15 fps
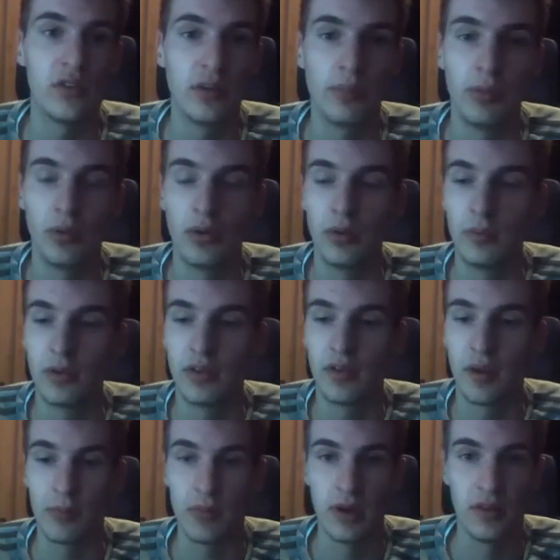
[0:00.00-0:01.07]
deployment,
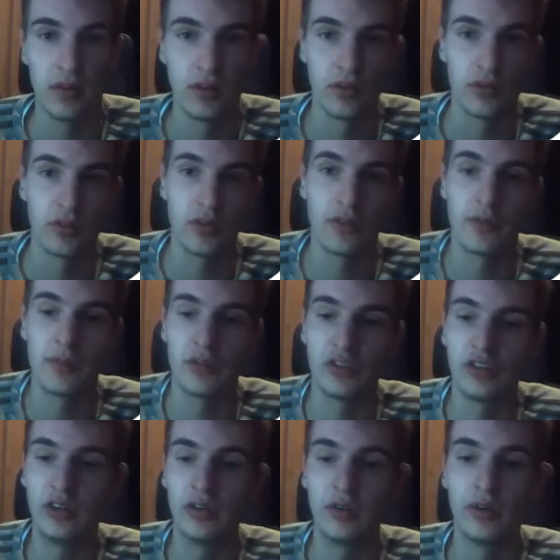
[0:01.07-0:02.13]
and maintenance of
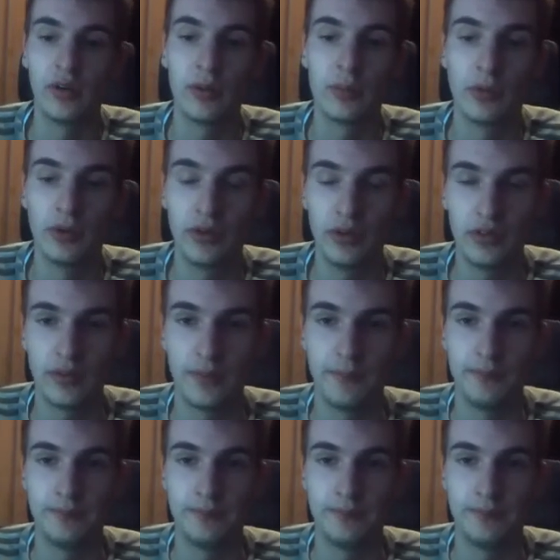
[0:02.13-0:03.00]
machine learning models.